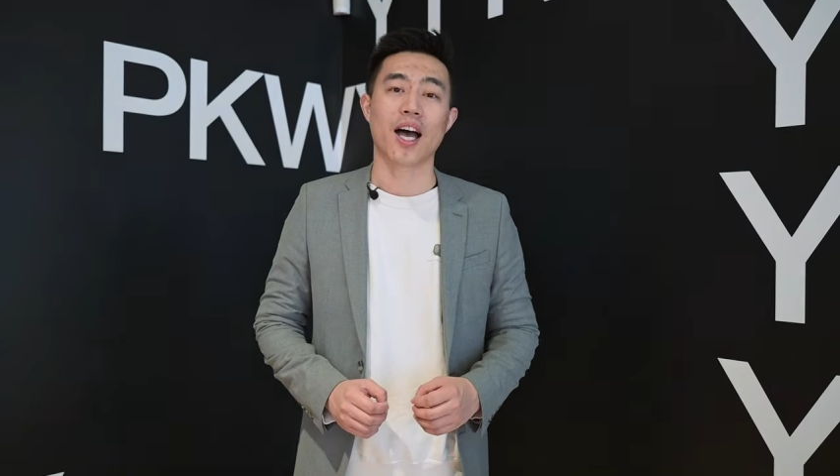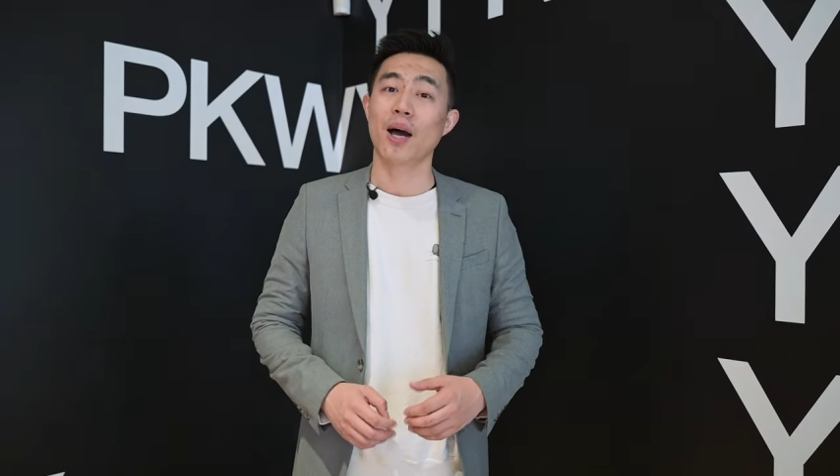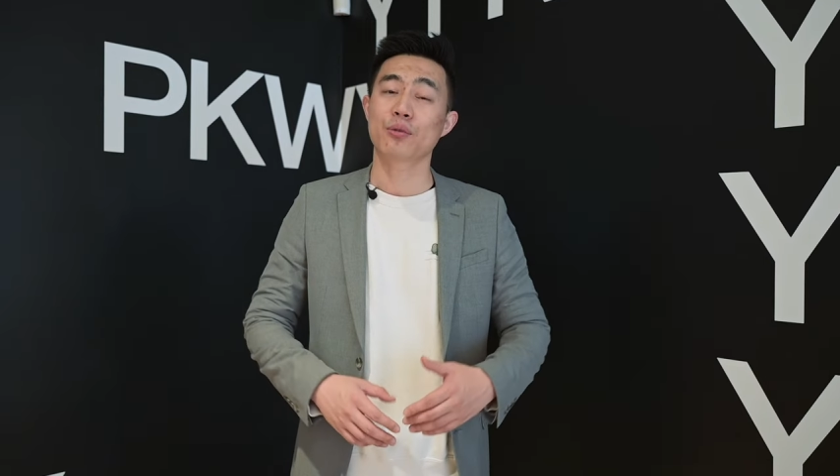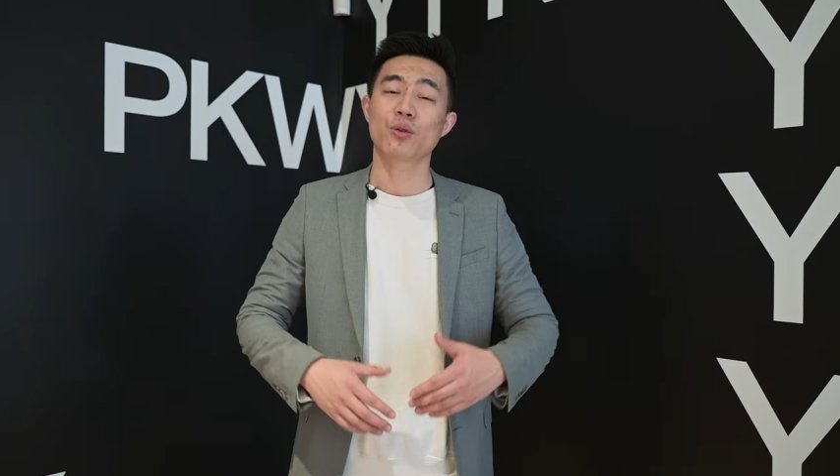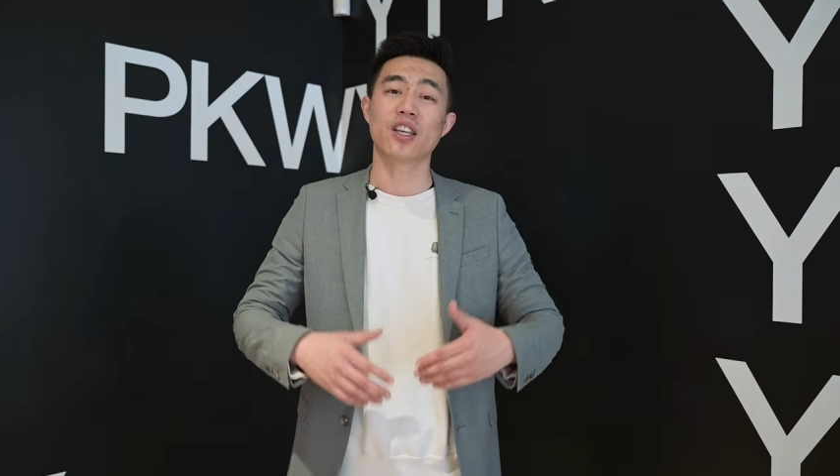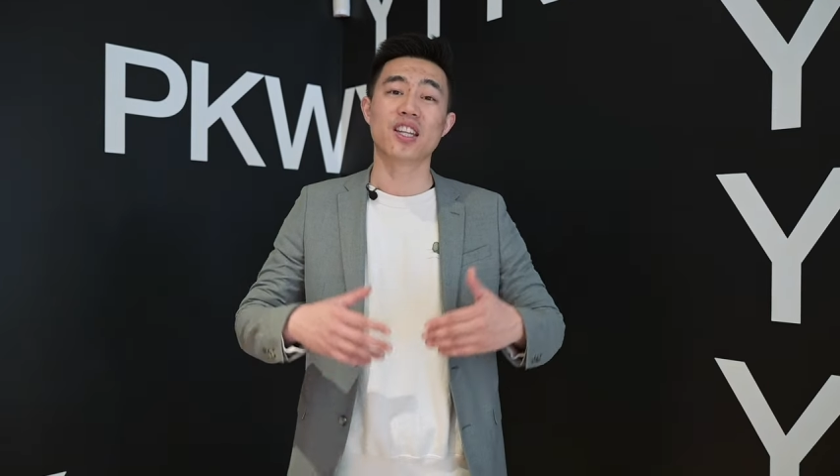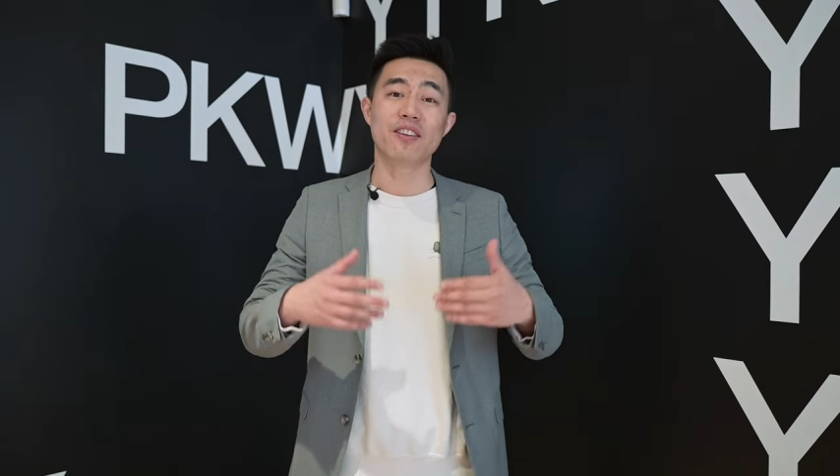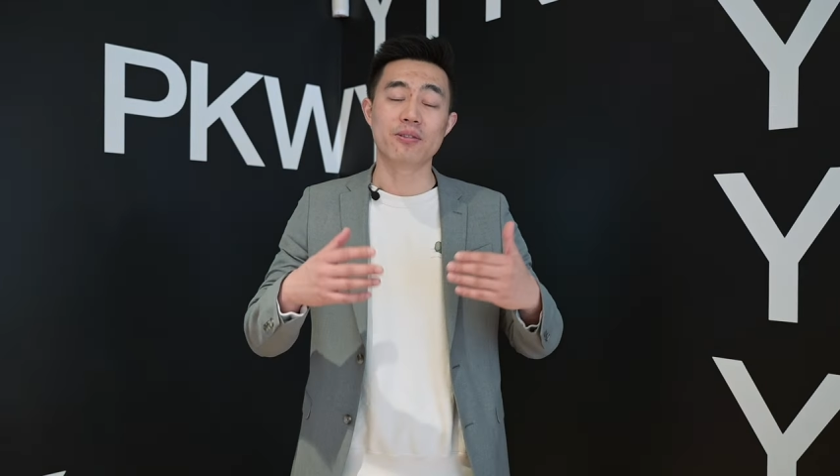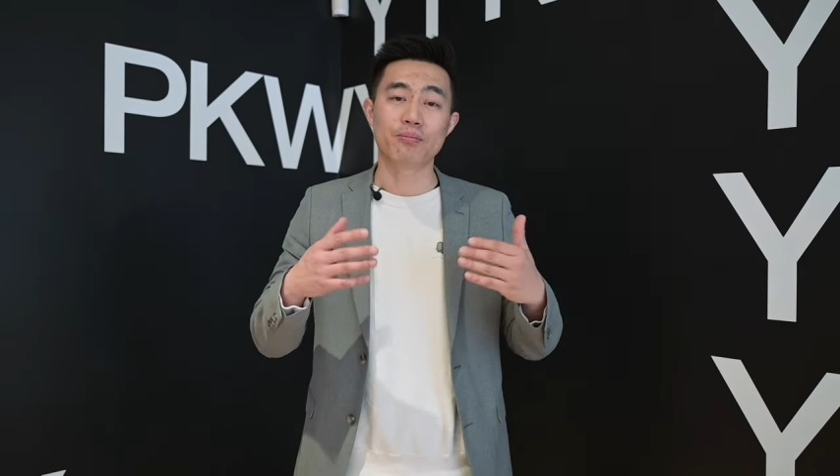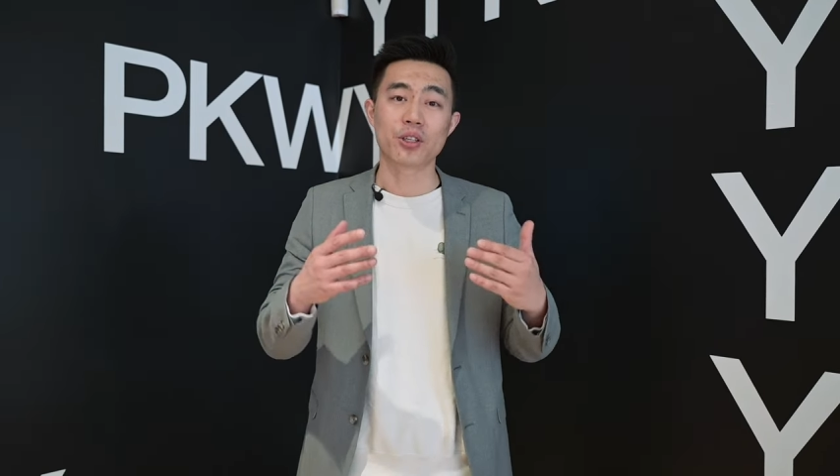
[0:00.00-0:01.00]
up to
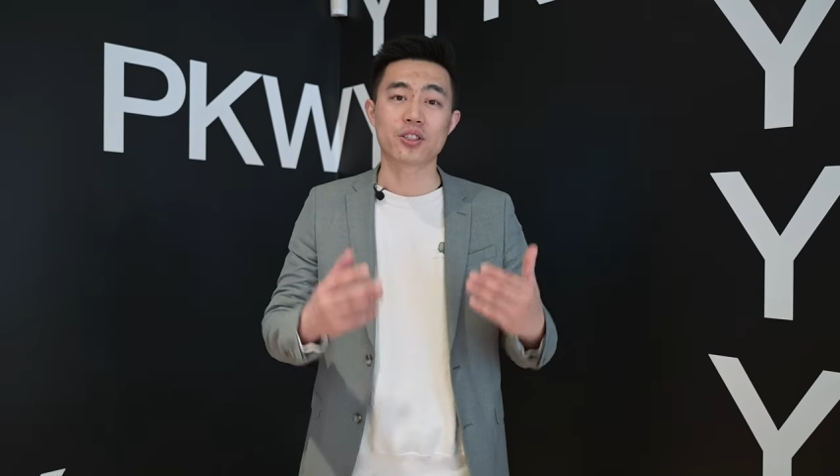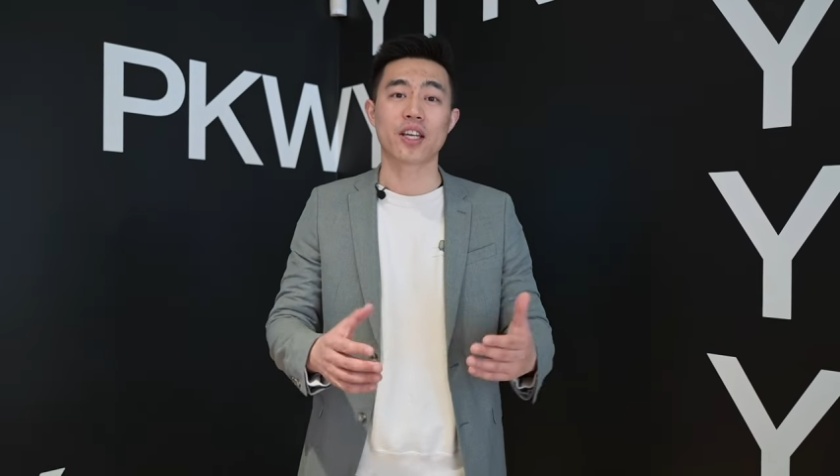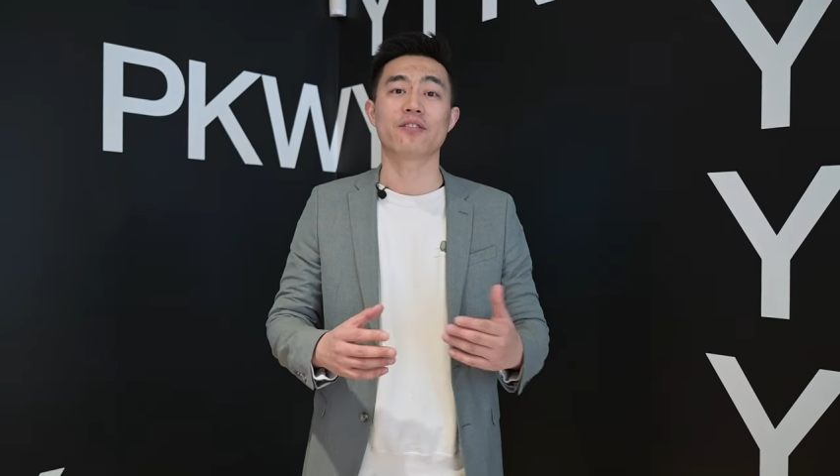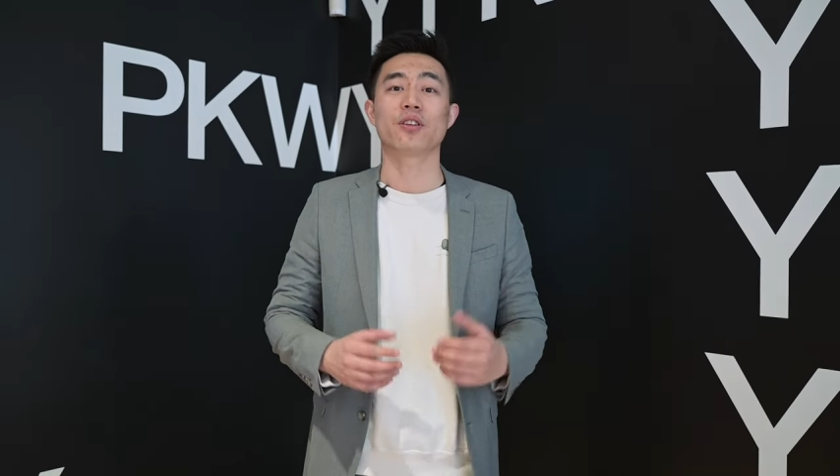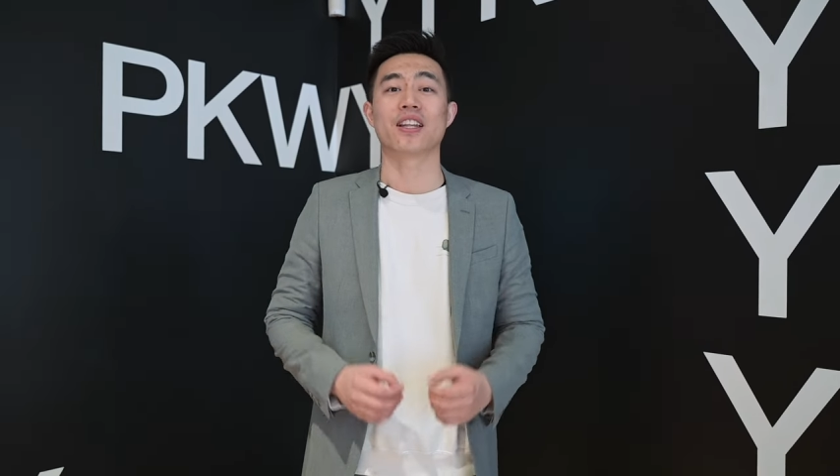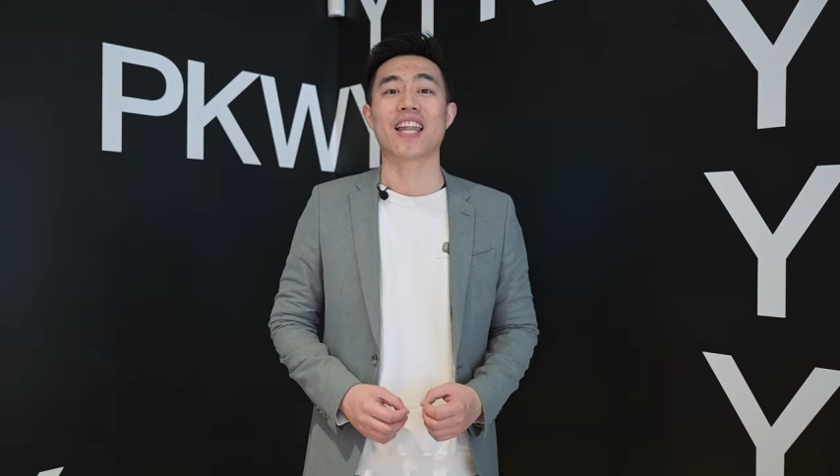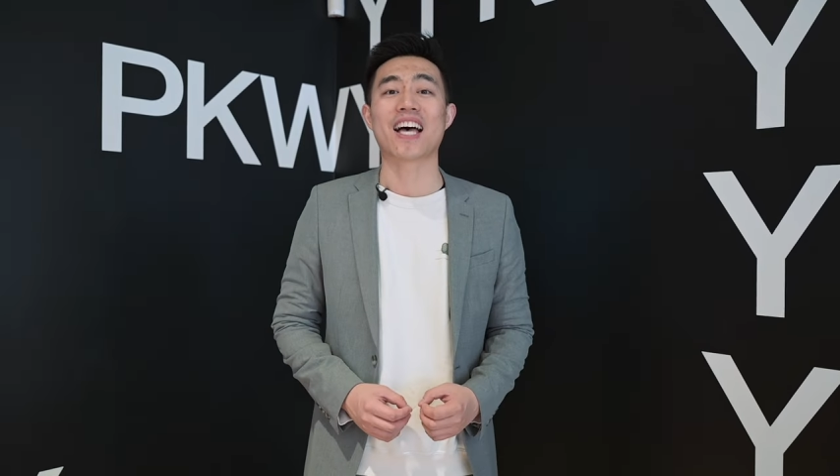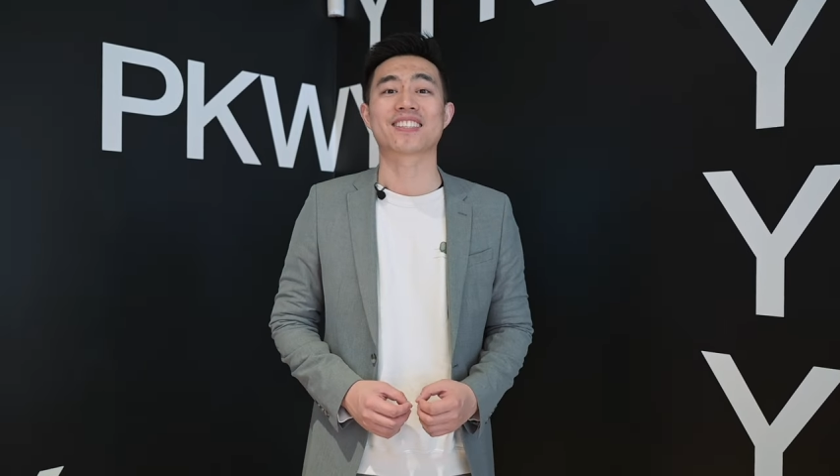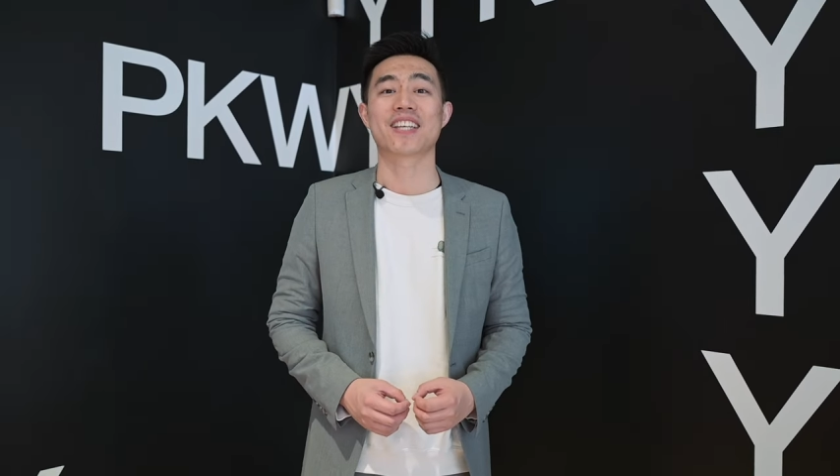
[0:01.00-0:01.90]
11% for the last